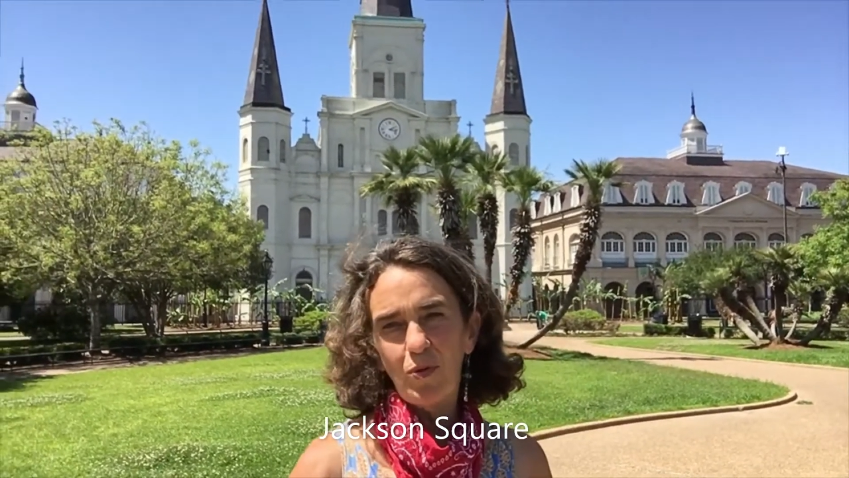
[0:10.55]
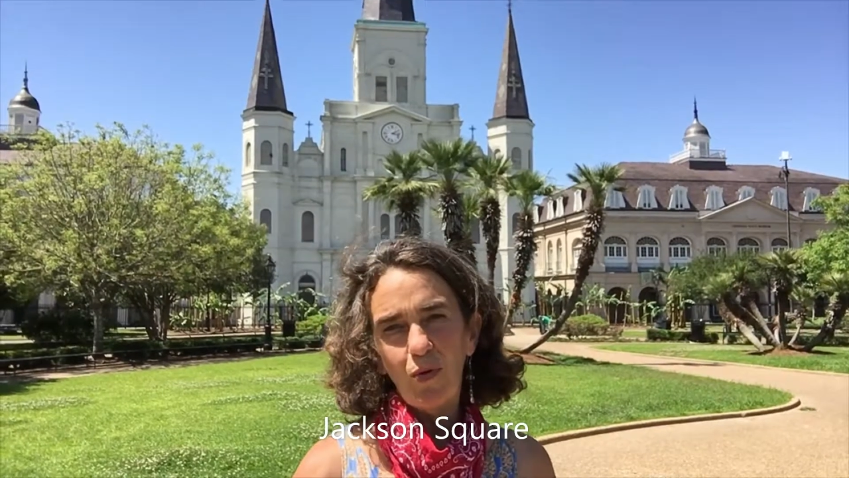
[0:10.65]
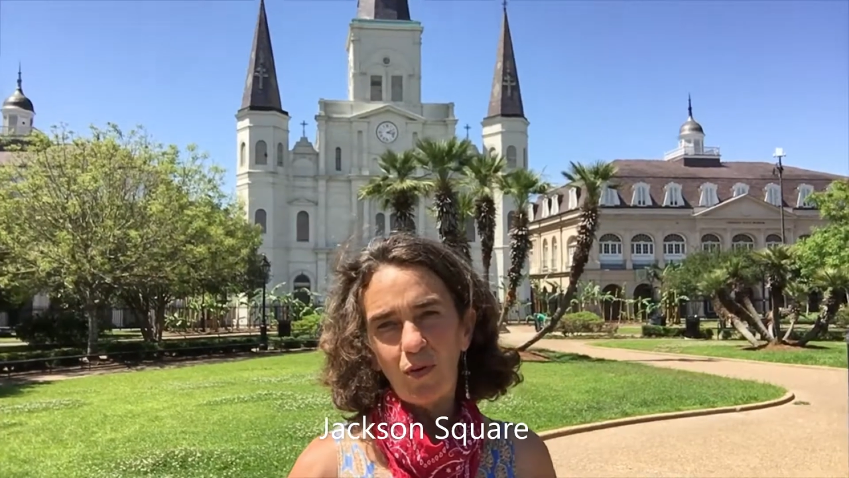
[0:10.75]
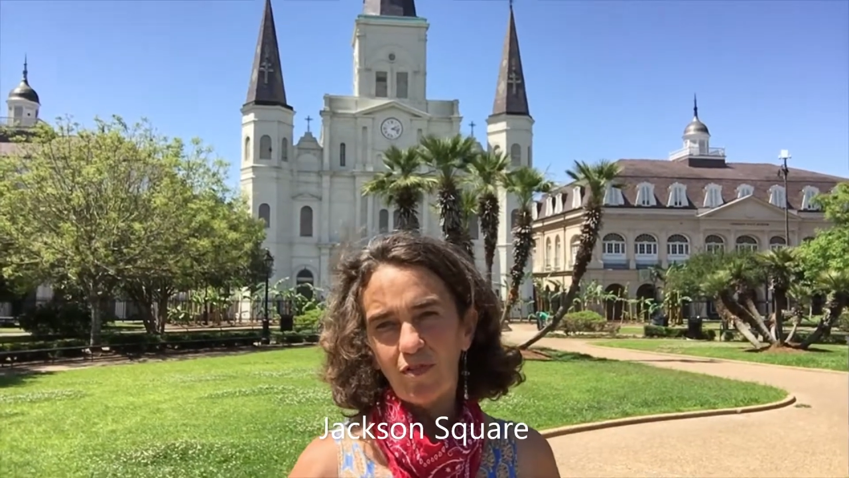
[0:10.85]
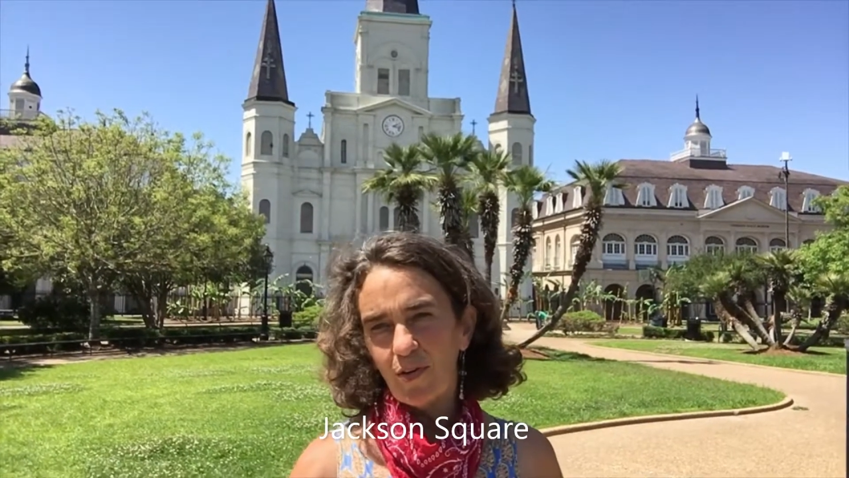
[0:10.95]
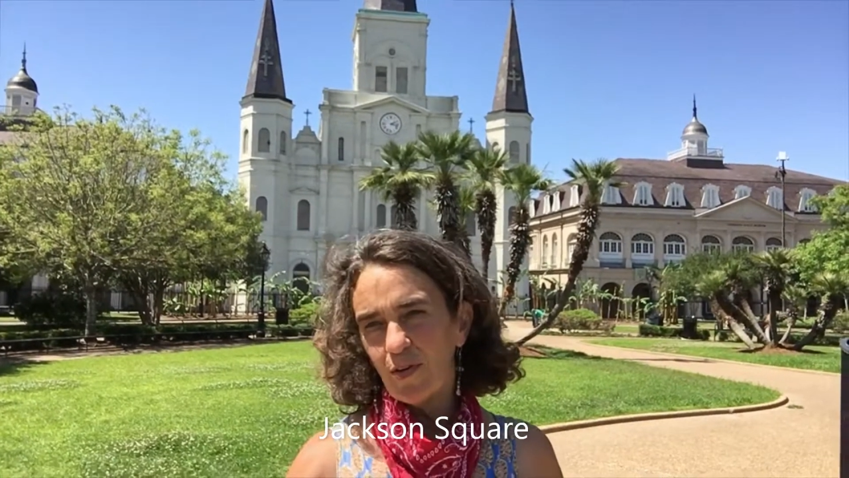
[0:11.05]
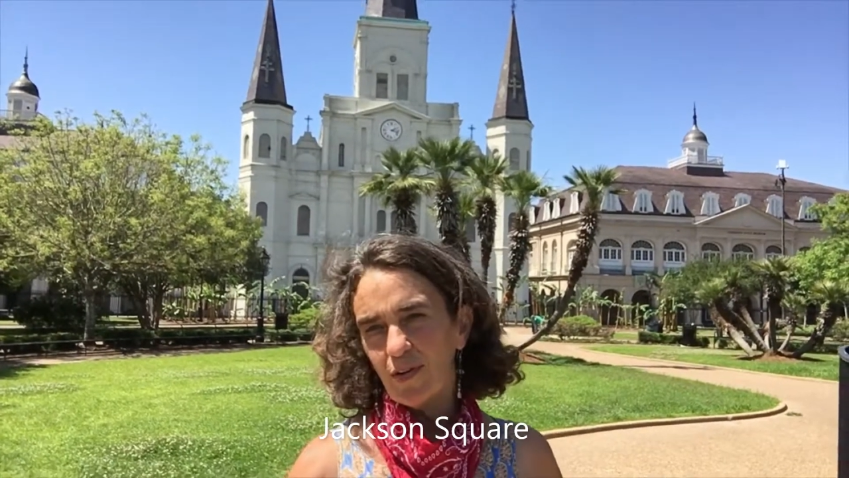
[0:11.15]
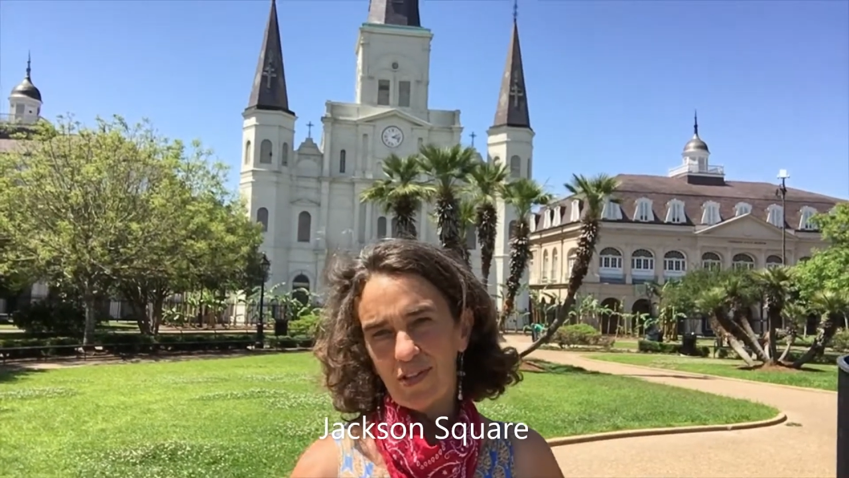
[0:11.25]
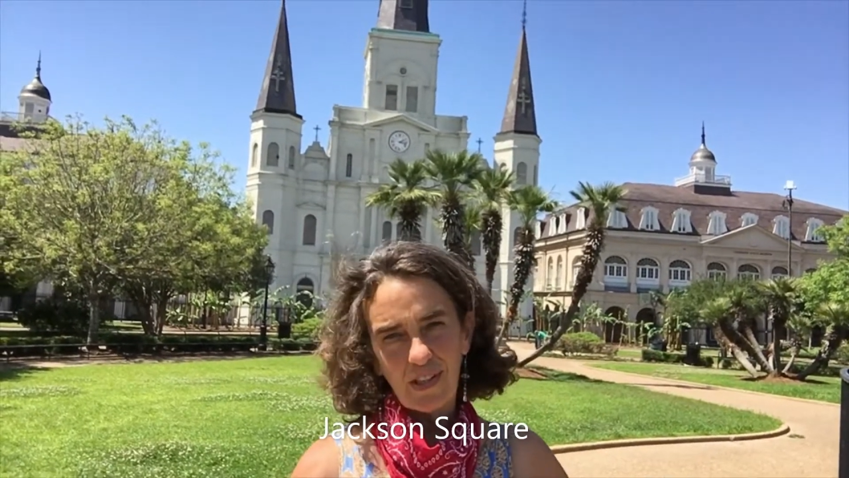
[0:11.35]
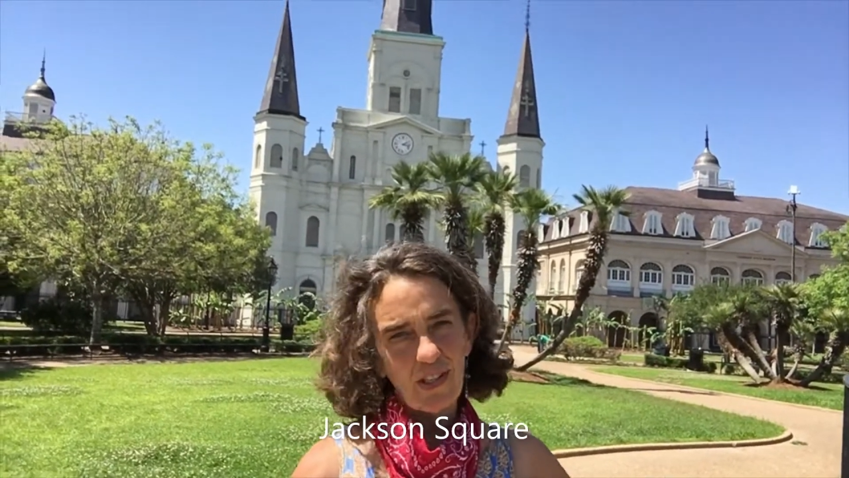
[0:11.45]
beautiful
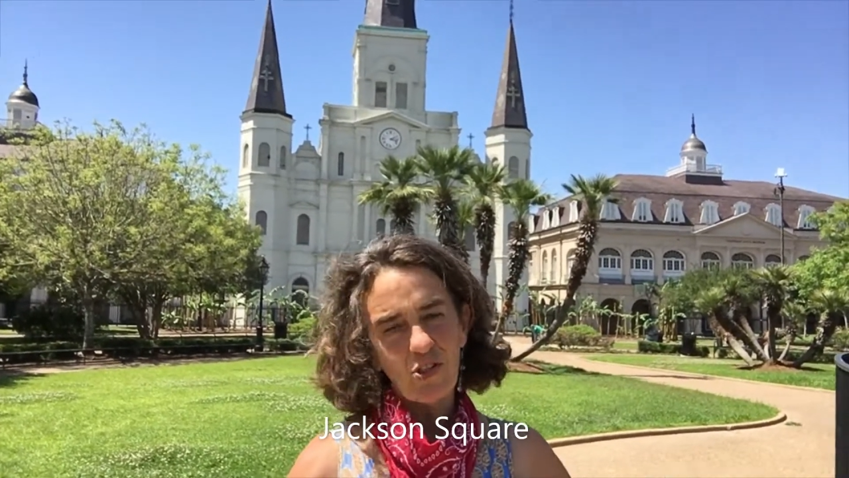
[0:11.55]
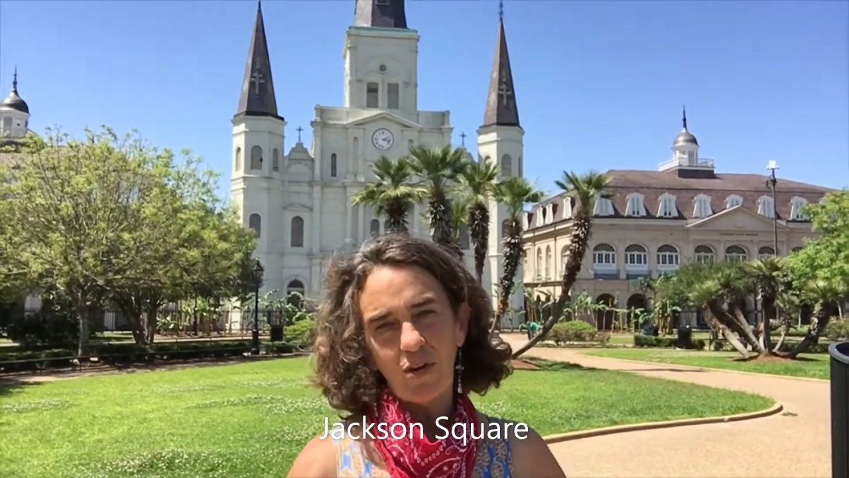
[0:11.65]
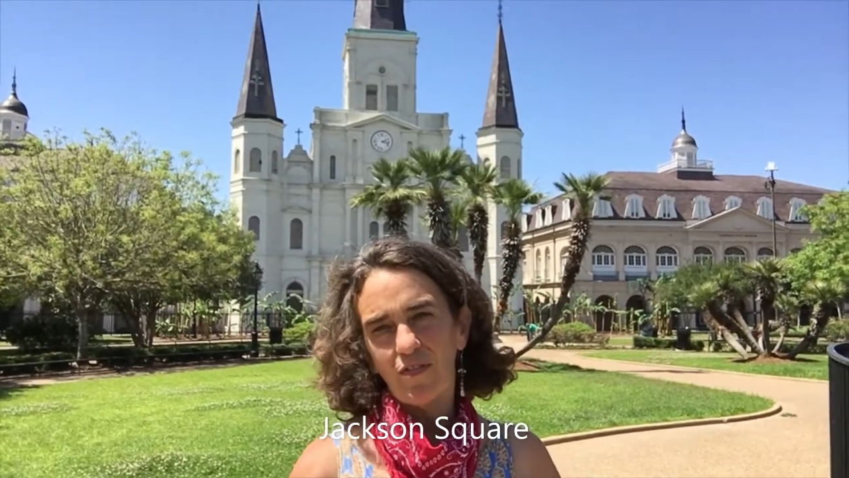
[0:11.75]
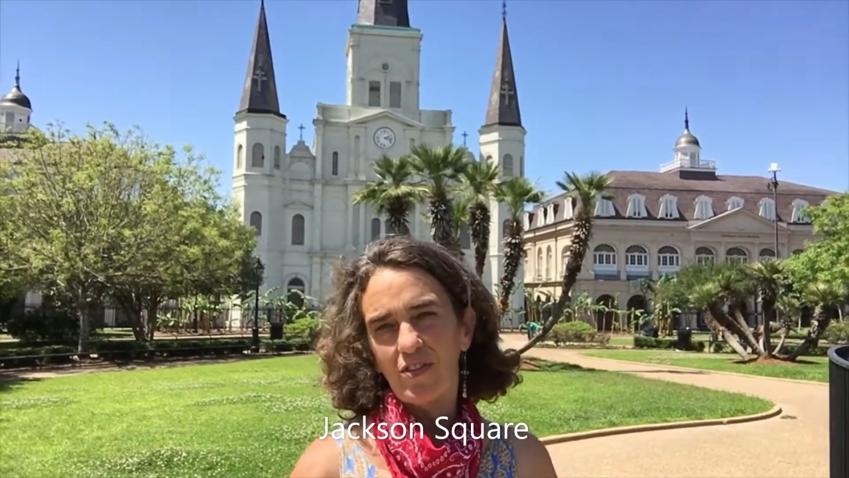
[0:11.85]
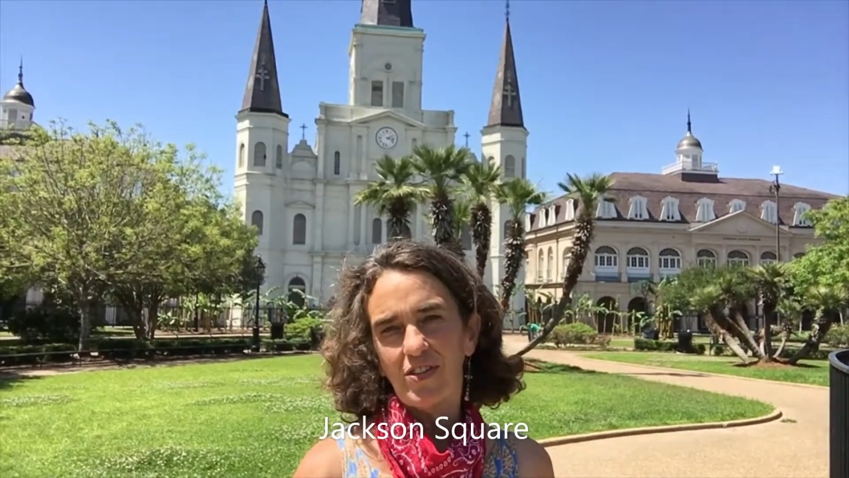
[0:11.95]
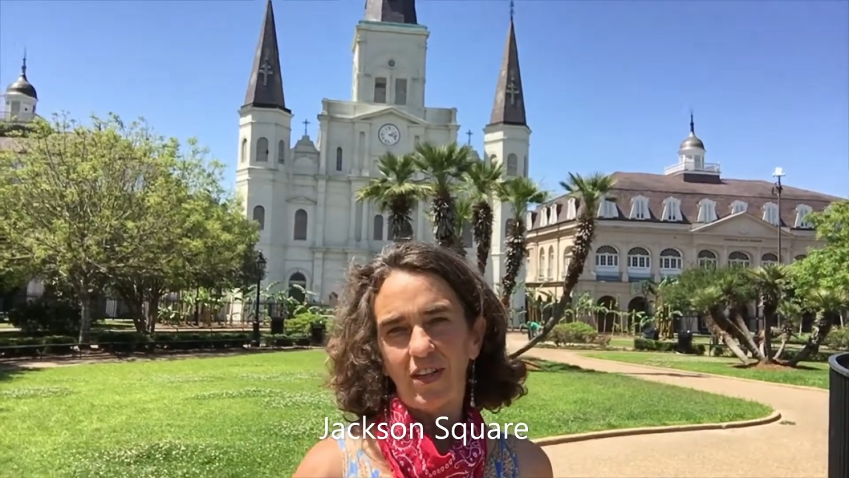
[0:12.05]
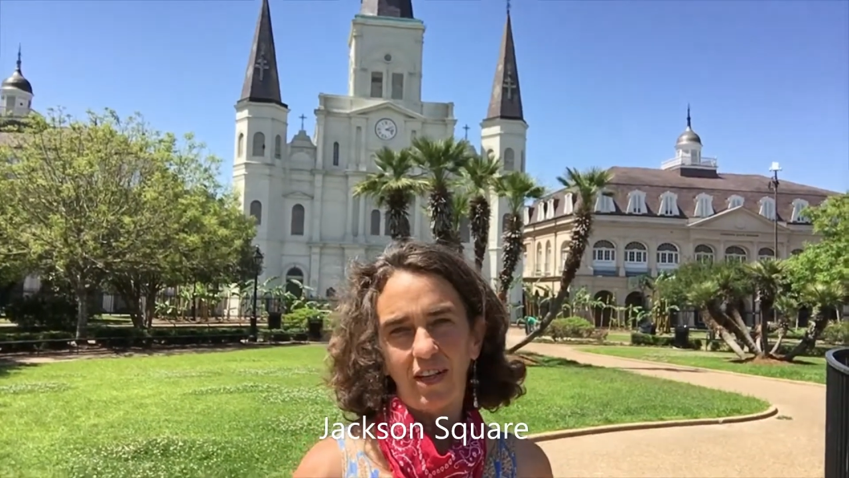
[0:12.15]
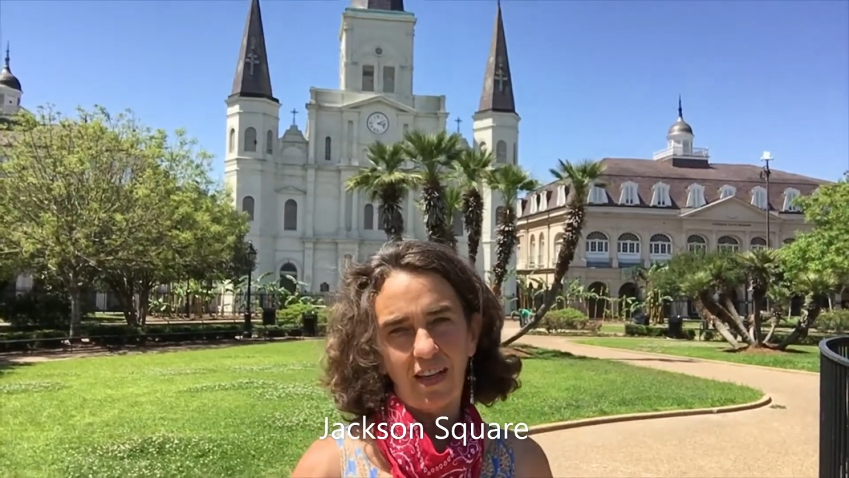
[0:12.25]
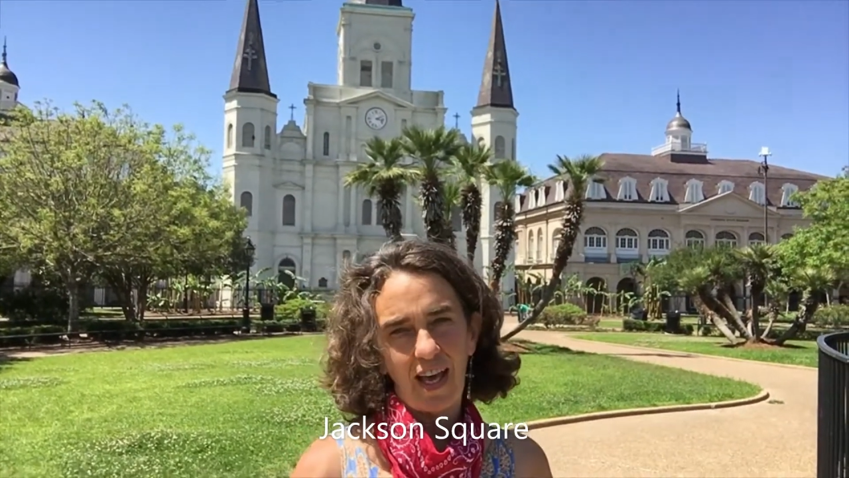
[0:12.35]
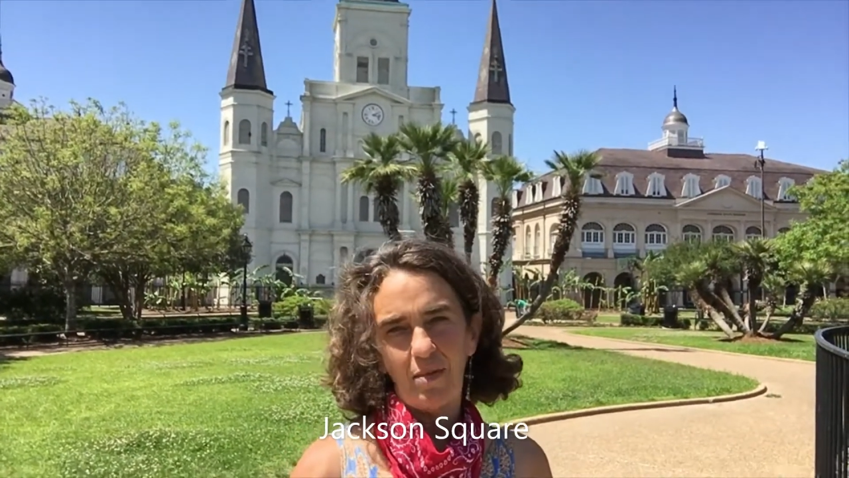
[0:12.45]
center of the
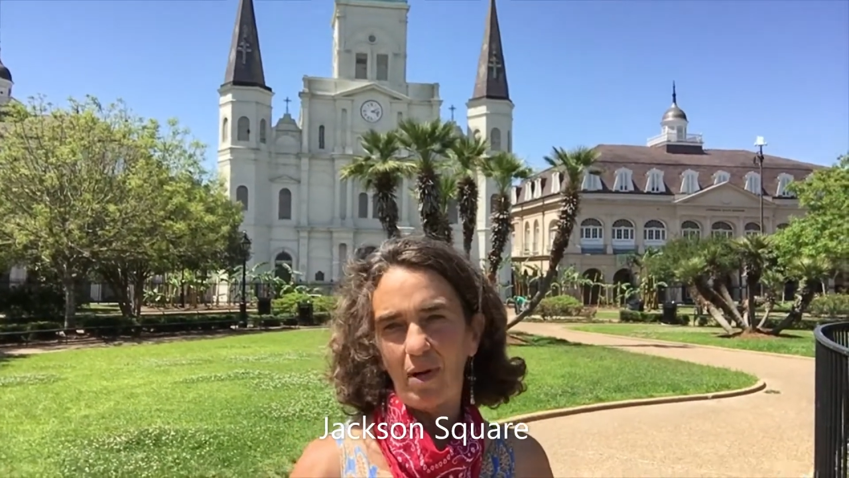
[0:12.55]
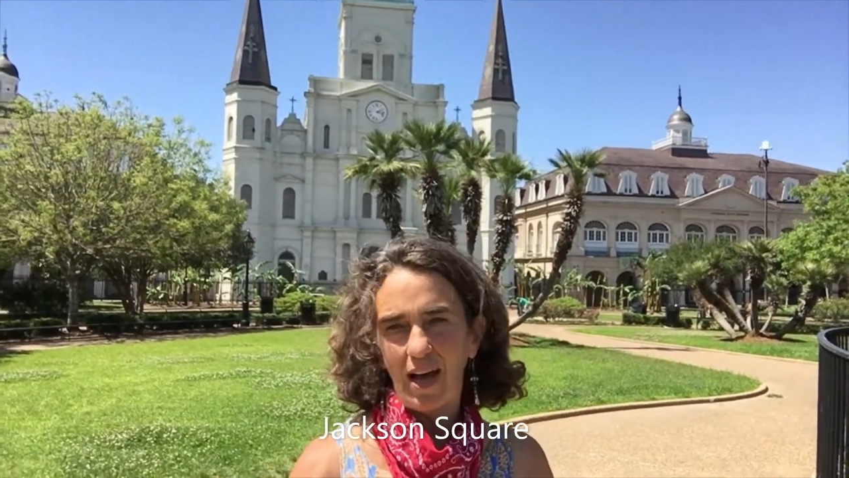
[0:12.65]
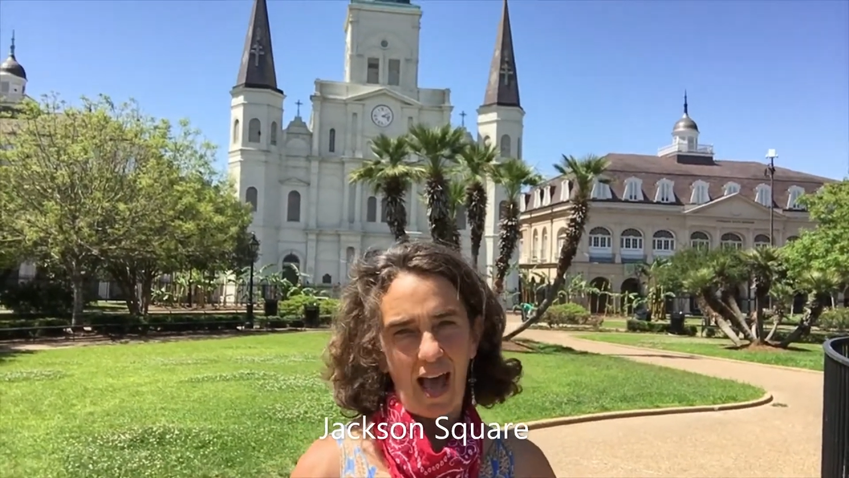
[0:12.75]
city and my